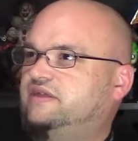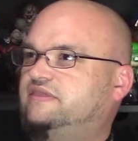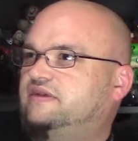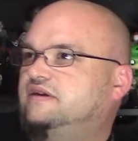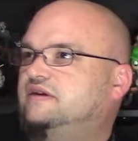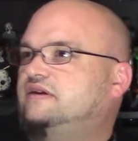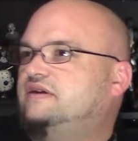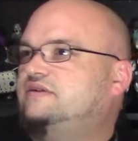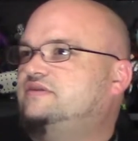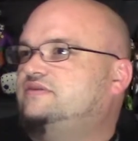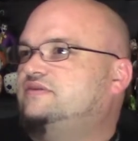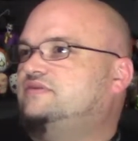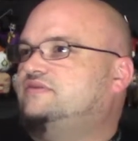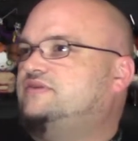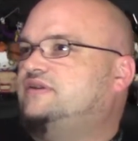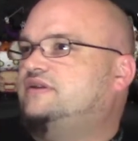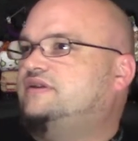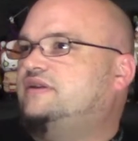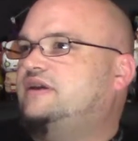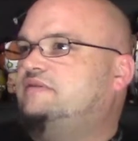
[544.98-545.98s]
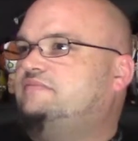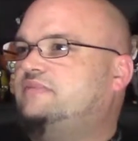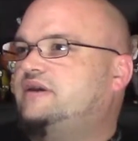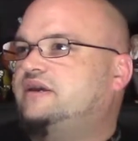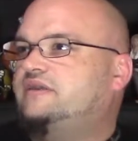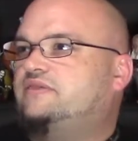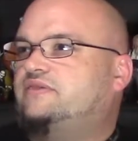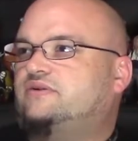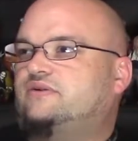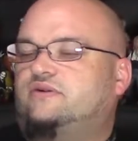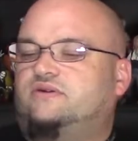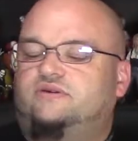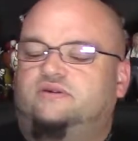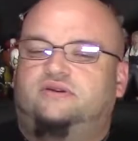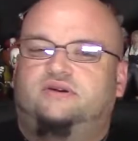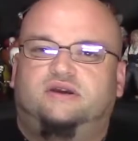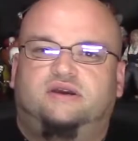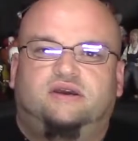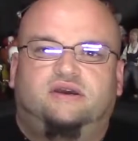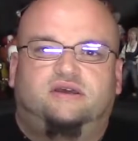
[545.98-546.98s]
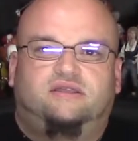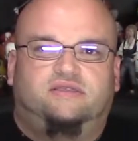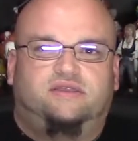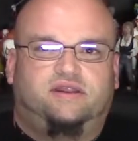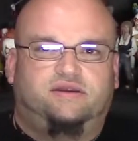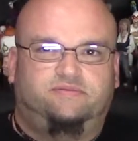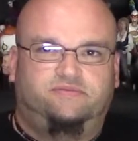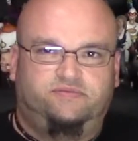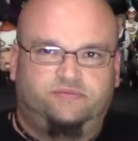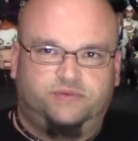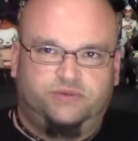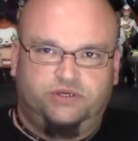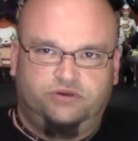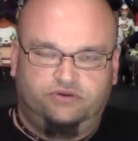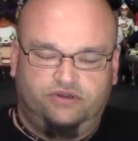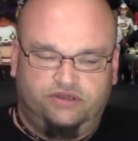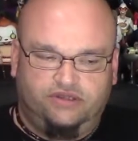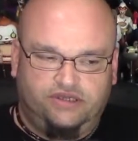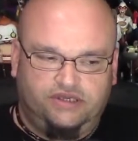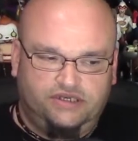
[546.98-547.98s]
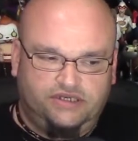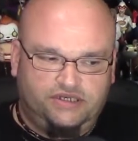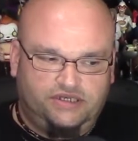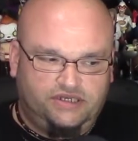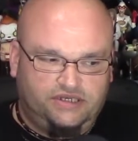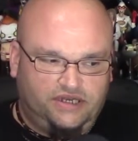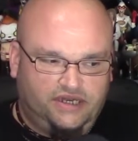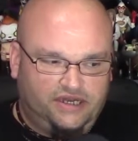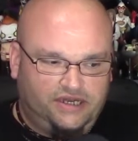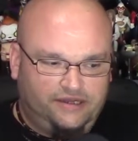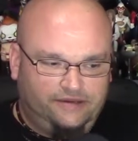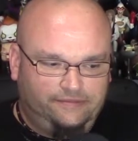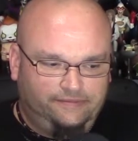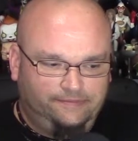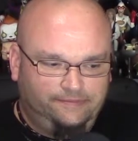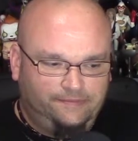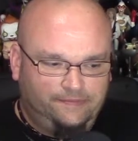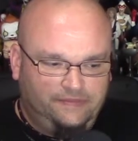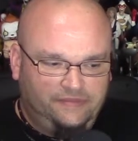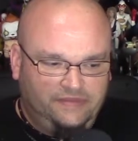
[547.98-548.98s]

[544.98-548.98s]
I think. So Sunday, May third that I'm shooting this, um,